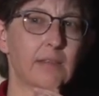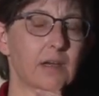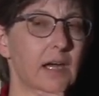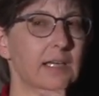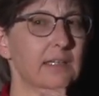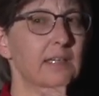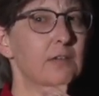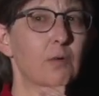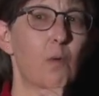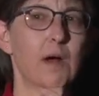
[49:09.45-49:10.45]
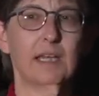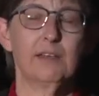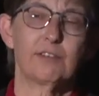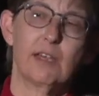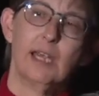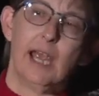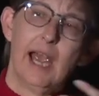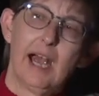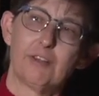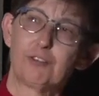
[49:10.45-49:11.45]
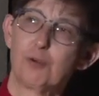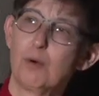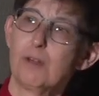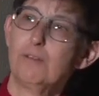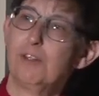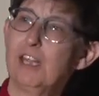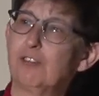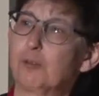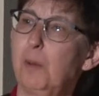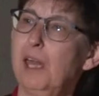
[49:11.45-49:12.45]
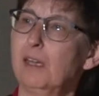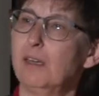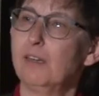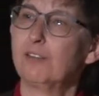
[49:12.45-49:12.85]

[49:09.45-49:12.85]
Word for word: in the 1920s has sort of expanded.